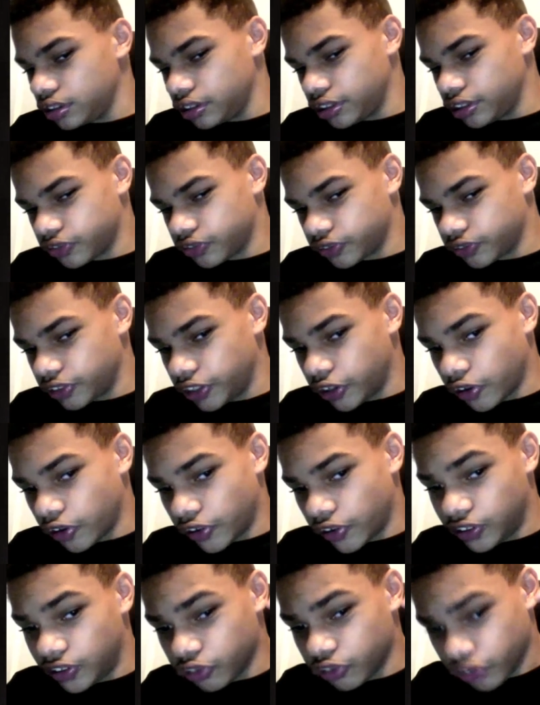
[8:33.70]
this video
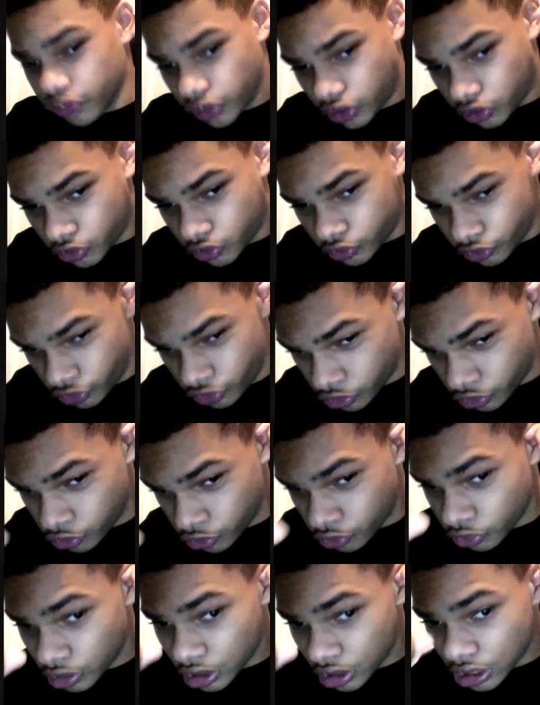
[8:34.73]
on his channel
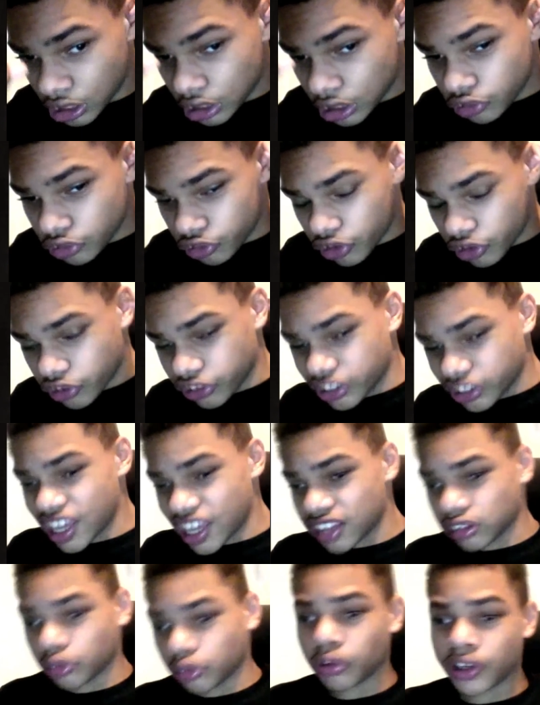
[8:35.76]
too just to
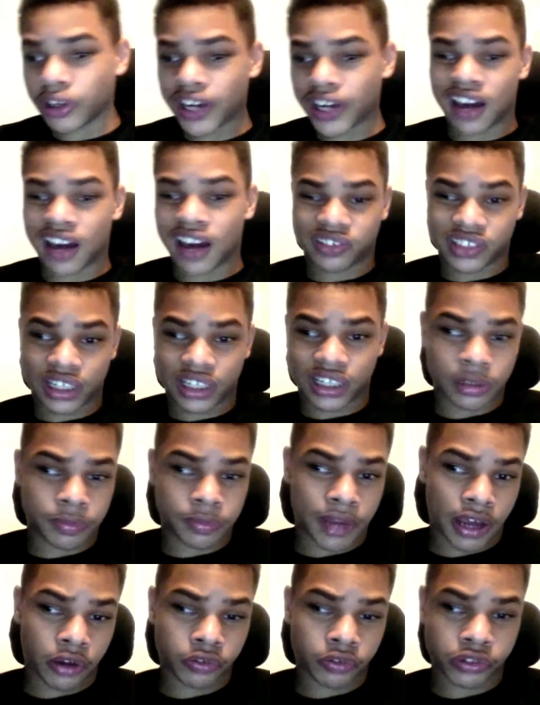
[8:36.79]
get the word out there
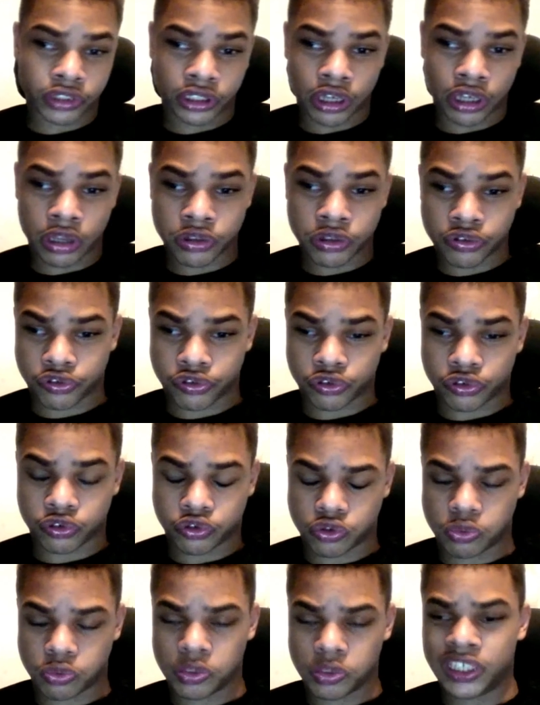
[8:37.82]
about the other
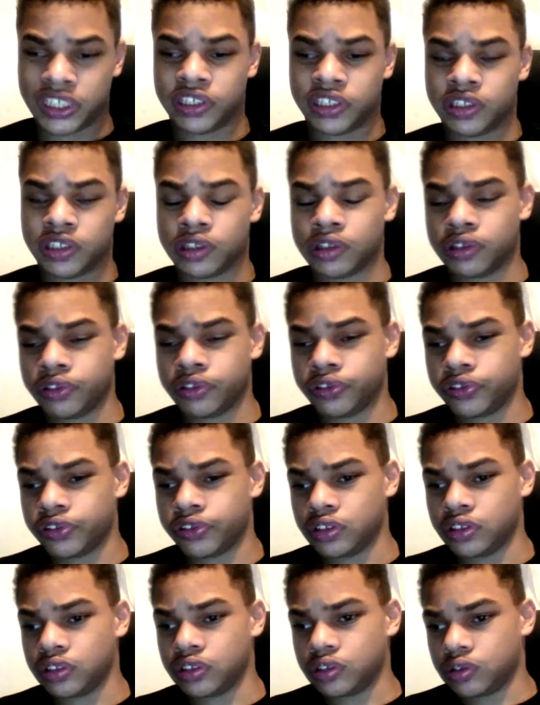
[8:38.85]
social
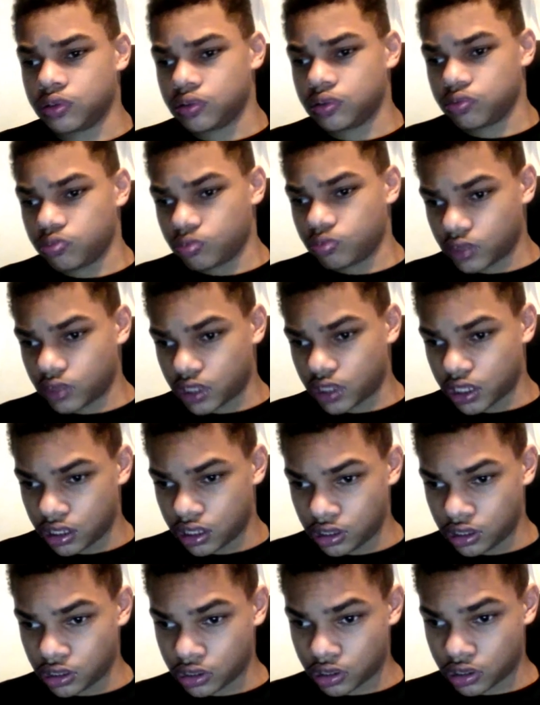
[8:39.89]
medias
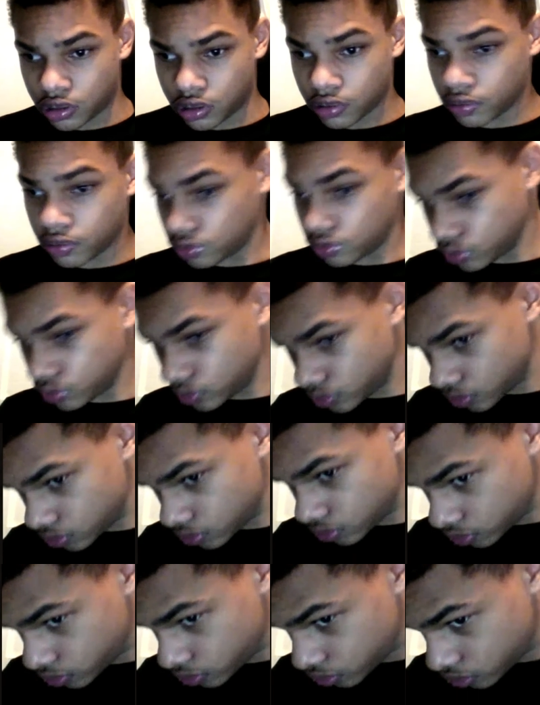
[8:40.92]
and you know
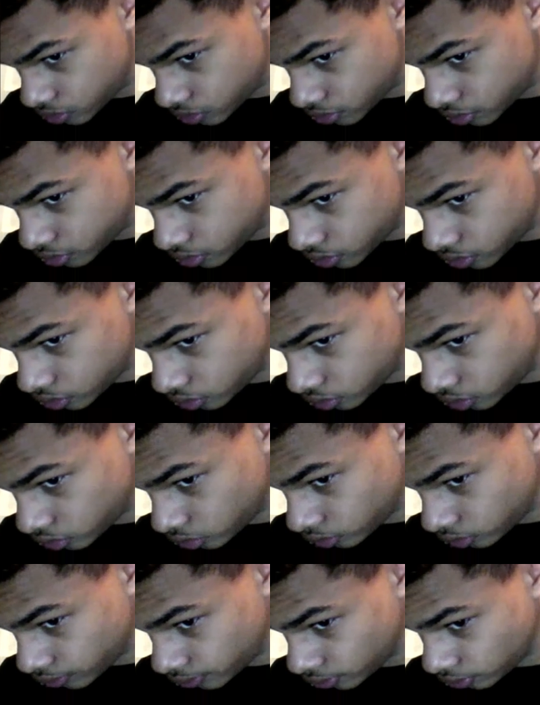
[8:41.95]

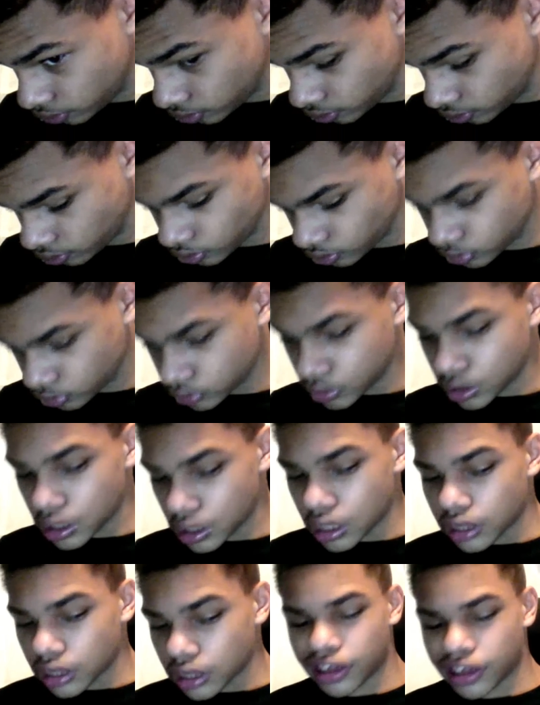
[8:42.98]
yeah
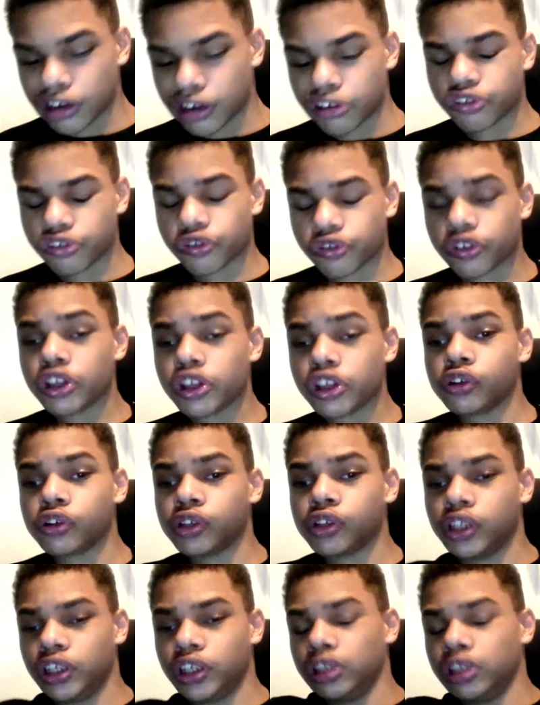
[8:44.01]
there's
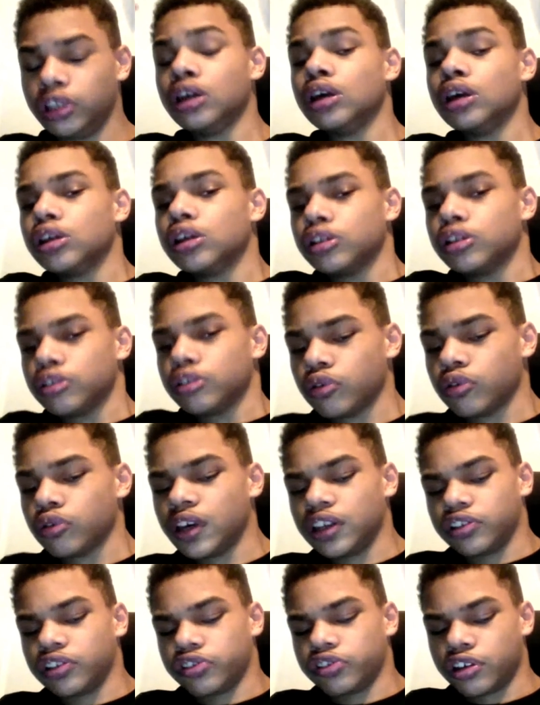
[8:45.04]
literally
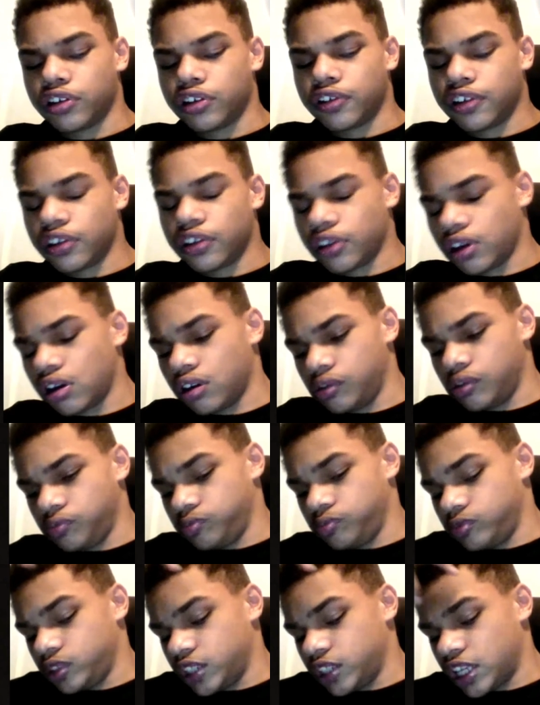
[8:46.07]
Twitch, there is,
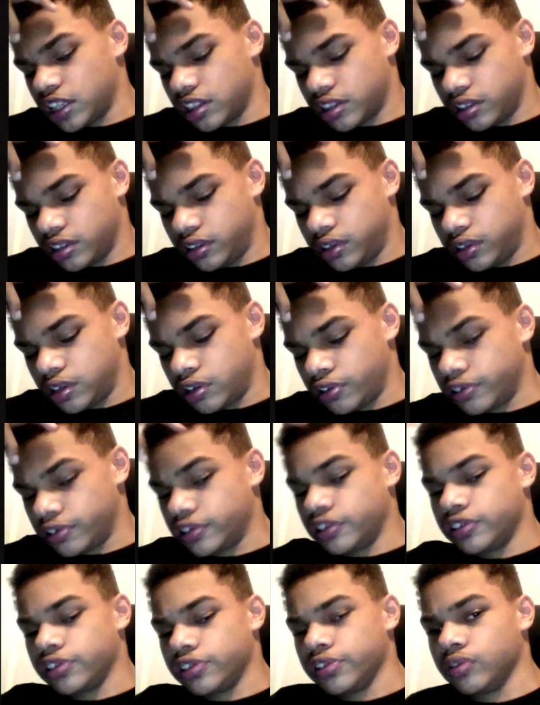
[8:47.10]
um, let's see,
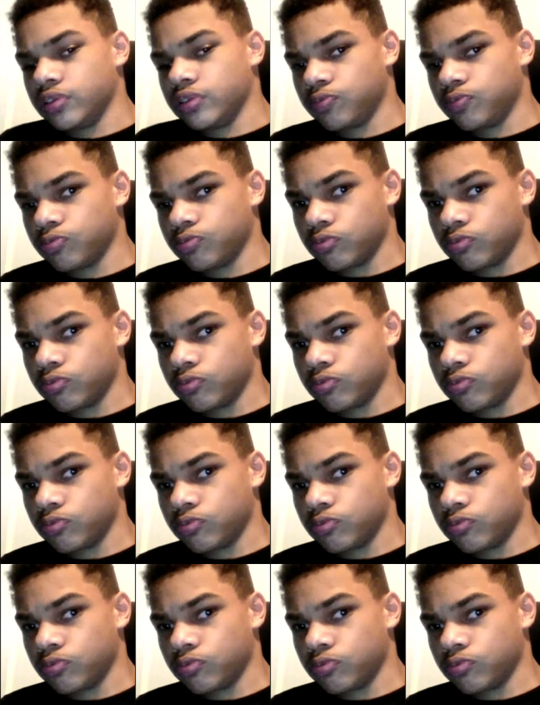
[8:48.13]
there is,